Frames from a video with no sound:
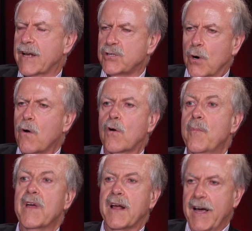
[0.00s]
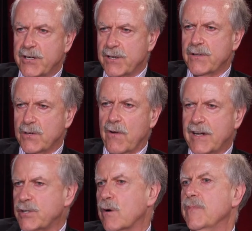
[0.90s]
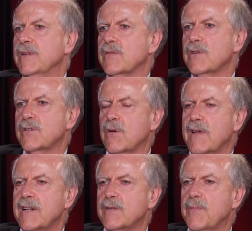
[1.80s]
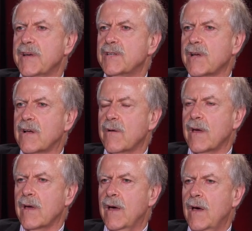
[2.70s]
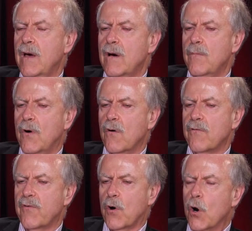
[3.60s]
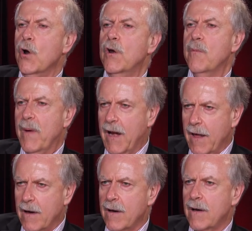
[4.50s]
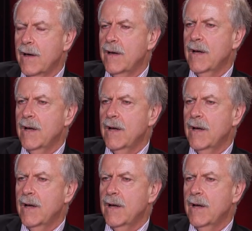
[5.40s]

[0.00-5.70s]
external communication. So that's your business. So that's basically both earned media,